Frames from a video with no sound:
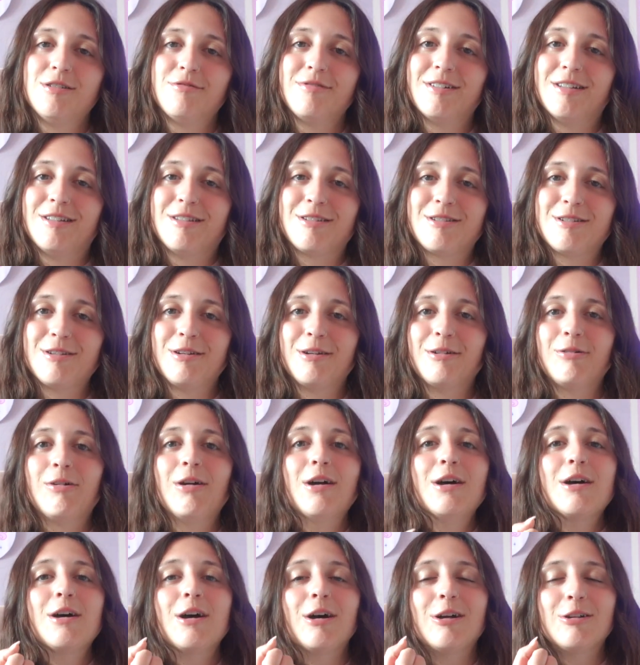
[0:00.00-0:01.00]
her into,
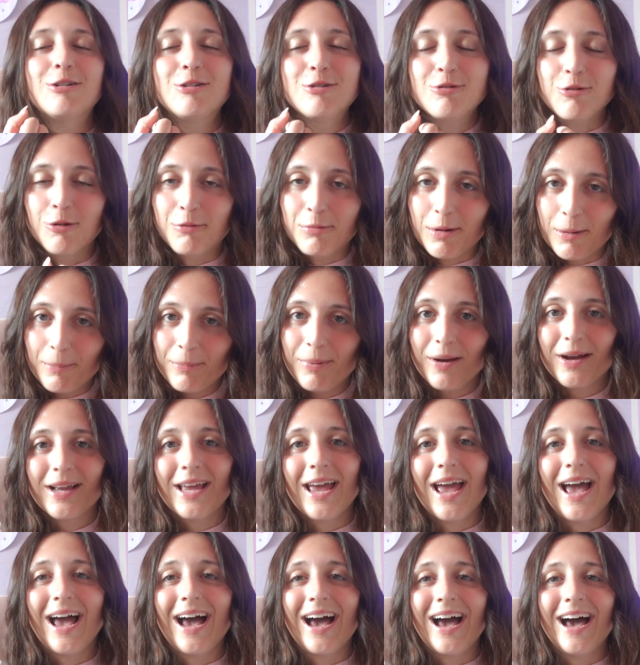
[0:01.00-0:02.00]
a strawberry
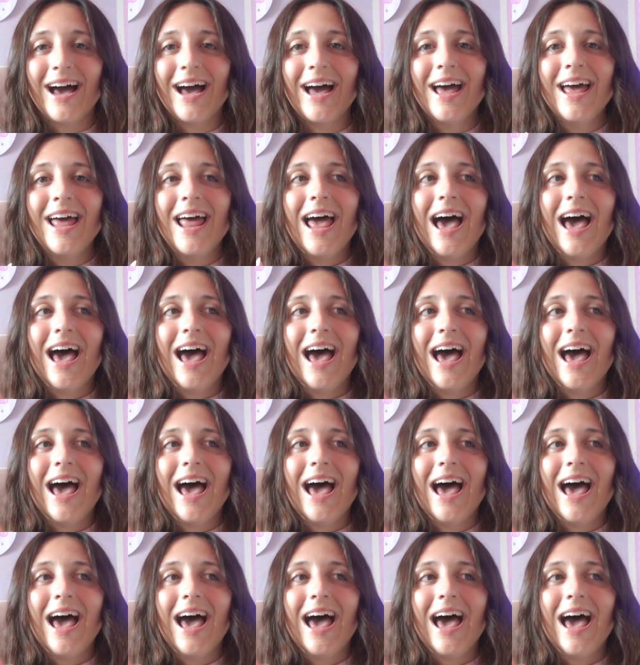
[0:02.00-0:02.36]
bucket hat,